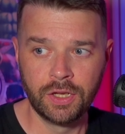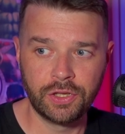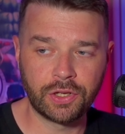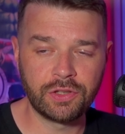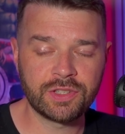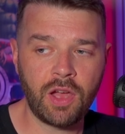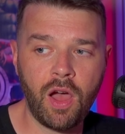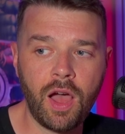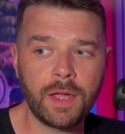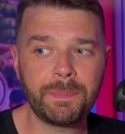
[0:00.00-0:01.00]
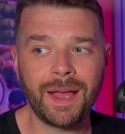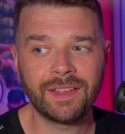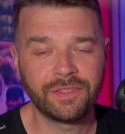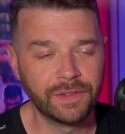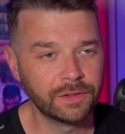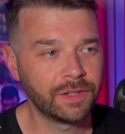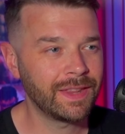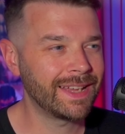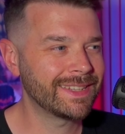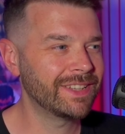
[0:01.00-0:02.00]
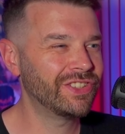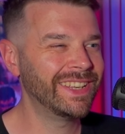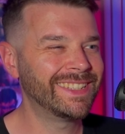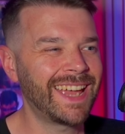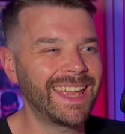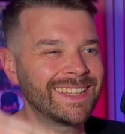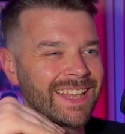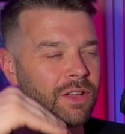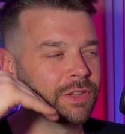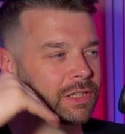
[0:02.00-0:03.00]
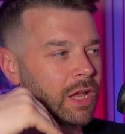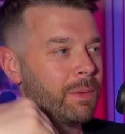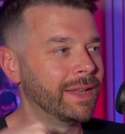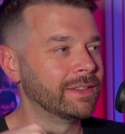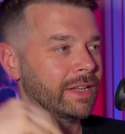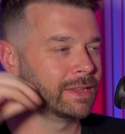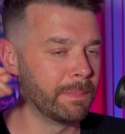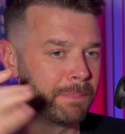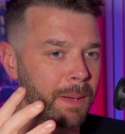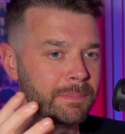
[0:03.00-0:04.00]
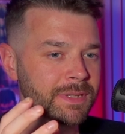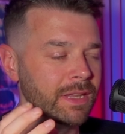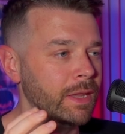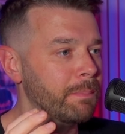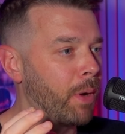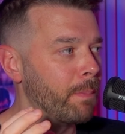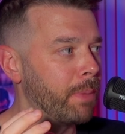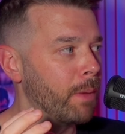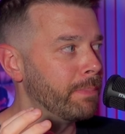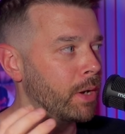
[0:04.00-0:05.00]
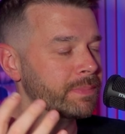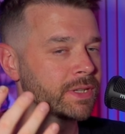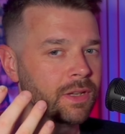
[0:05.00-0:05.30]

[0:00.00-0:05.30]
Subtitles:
You can use a high pass filter that essentially takes out the low end, like the bumps and the pops